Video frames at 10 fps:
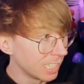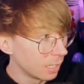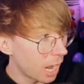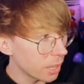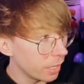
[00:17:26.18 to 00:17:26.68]

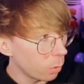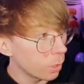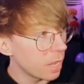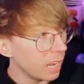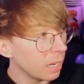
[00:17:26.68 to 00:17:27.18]
I think
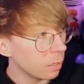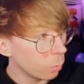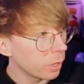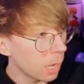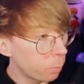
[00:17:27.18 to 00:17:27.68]
when they
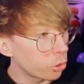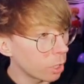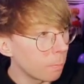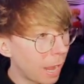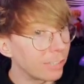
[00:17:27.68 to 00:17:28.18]
put
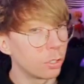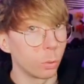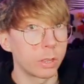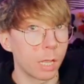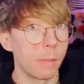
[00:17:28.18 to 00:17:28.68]
their mind to
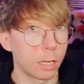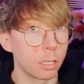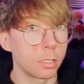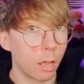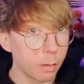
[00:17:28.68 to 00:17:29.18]
it, they make
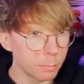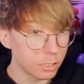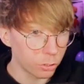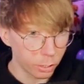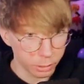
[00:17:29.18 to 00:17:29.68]
good
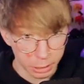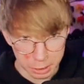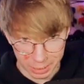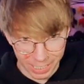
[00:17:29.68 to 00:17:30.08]
games, or at least,